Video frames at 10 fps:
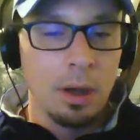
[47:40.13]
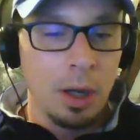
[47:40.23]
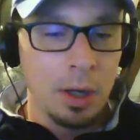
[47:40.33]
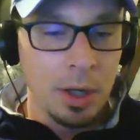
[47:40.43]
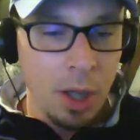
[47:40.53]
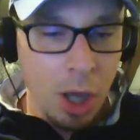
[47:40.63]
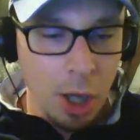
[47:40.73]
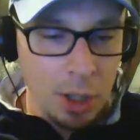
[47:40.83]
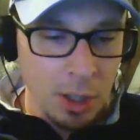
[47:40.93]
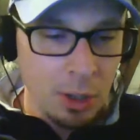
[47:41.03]
on an
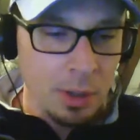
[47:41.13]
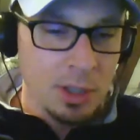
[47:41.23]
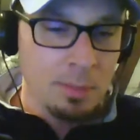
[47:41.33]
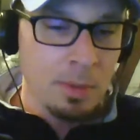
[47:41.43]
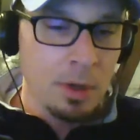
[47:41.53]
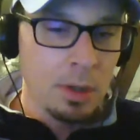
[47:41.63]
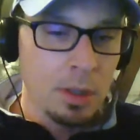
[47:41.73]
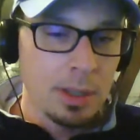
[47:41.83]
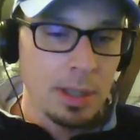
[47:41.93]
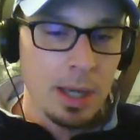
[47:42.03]
audio
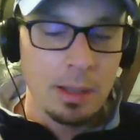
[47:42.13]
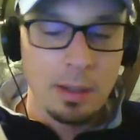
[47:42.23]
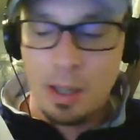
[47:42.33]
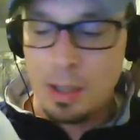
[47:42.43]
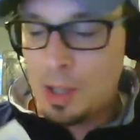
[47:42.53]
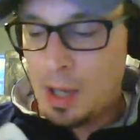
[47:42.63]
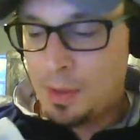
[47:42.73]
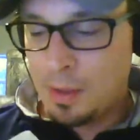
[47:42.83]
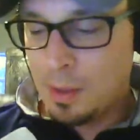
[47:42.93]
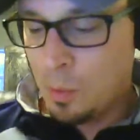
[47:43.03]
experience. I
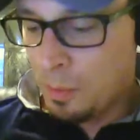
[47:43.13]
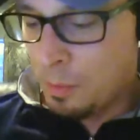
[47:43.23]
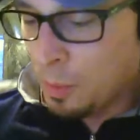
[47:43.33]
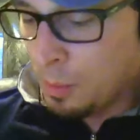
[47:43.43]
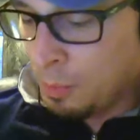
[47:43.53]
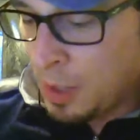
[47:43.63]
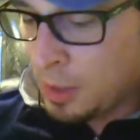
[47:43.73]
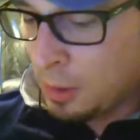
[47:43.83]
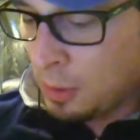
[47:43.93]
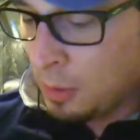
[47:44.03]
think that we're
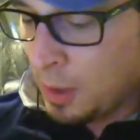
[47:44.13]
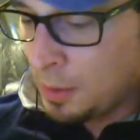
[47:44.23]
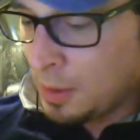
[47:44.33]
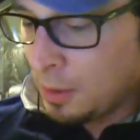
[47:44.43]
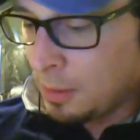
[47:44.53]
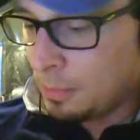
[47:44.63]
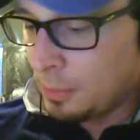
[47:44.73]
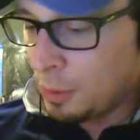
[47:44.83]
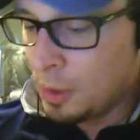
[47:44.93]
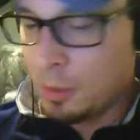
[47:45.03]
breaking new grounds here,
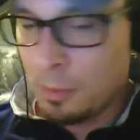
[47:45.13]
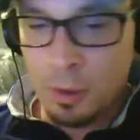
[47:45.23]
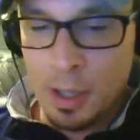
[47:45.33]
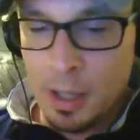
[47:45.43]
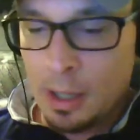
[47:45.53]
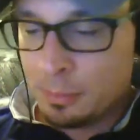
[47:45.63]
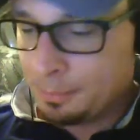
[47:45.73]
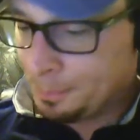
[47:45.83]
Dookie Royale.